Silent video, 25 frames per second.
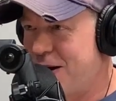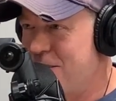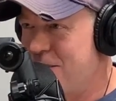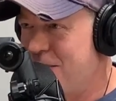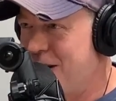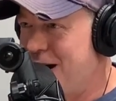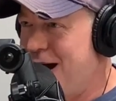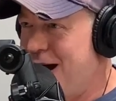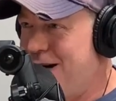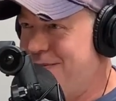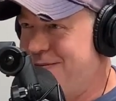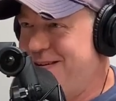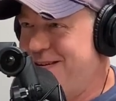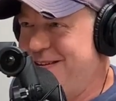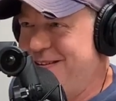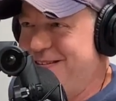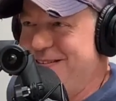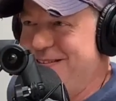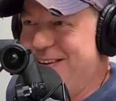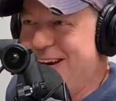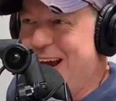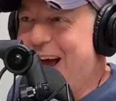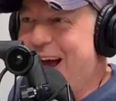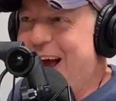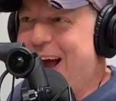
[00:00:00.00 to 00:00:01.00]
problem.
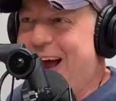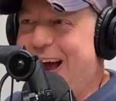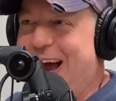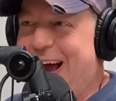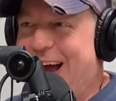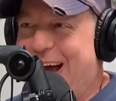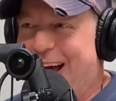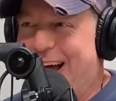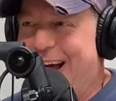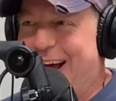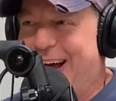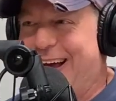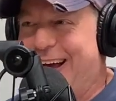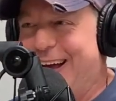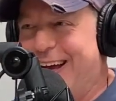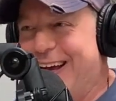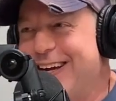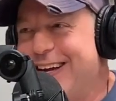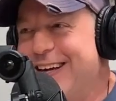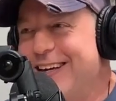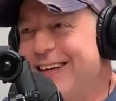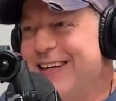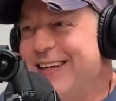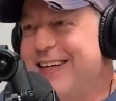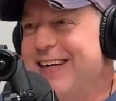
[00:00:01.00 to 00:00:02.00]
Yeah.
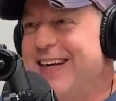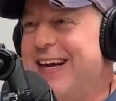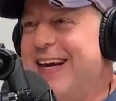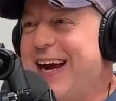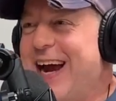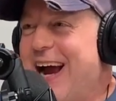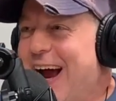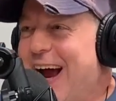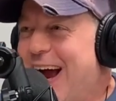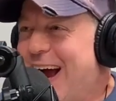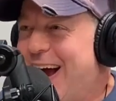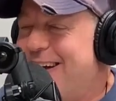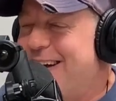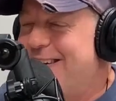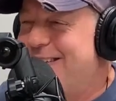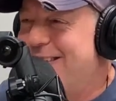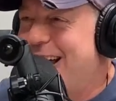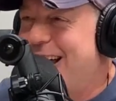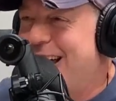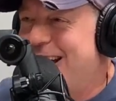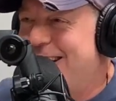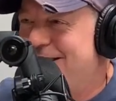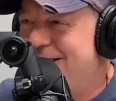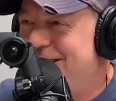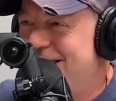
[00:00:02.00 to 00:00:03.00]
Like